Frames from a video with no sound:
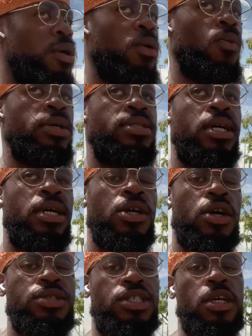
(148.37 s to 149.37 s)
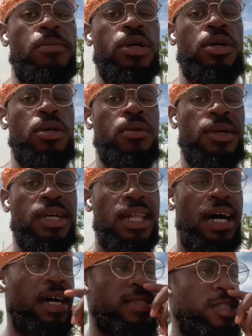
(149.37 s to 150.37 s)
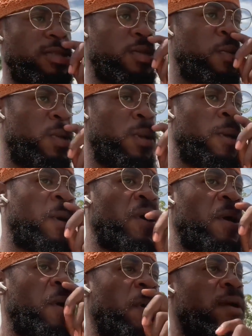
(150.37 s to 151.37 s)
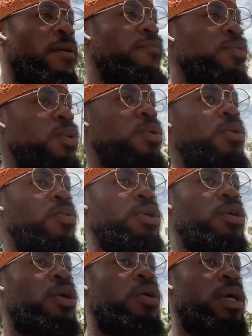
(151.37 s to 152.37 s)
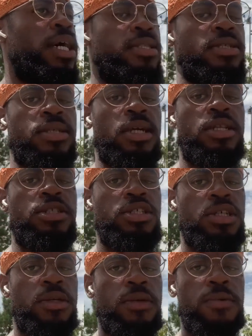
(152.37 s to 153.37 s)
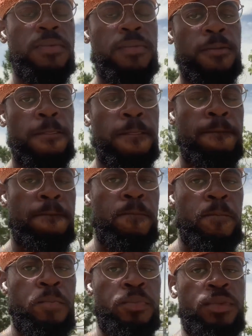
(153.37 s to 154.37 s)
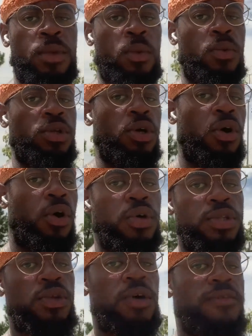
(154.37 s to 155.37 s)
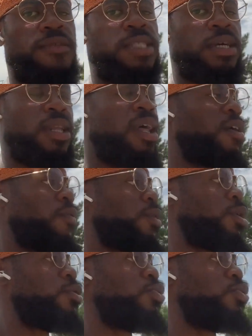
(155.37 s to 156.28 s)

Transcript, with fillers: One thing y'all gentlemen gonna realize is when y'all got this energy, when y'all holding on for dear life, when y'all